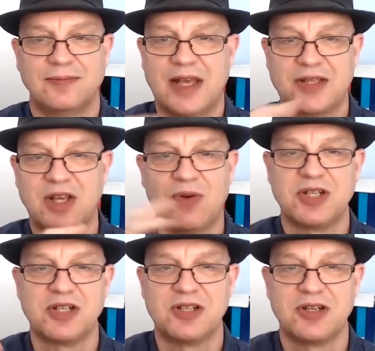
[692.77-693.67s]
That's the
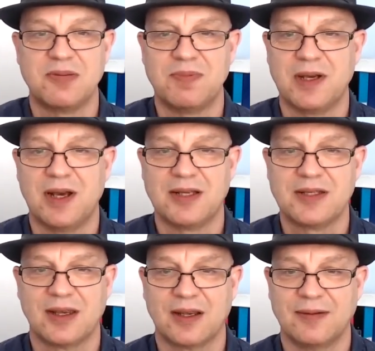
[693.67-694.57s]
question you should be
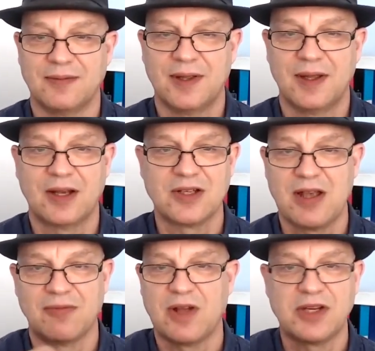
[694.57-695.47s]
asking, because
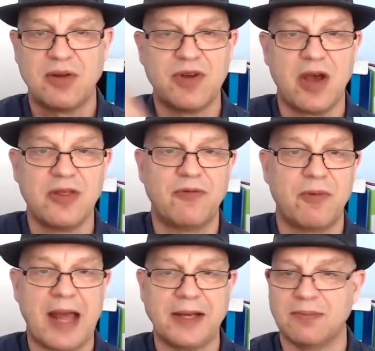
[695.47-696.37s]
I don't know them
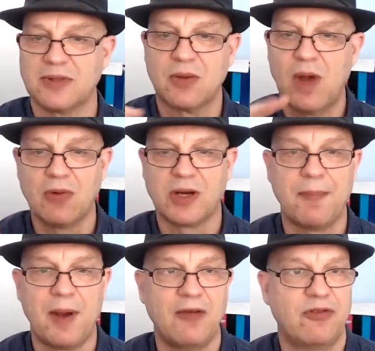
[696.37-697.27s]
from Adam, so why would I
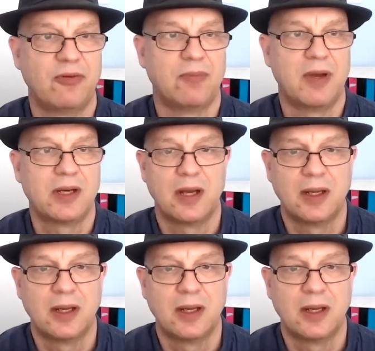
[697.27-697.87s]
buy from them?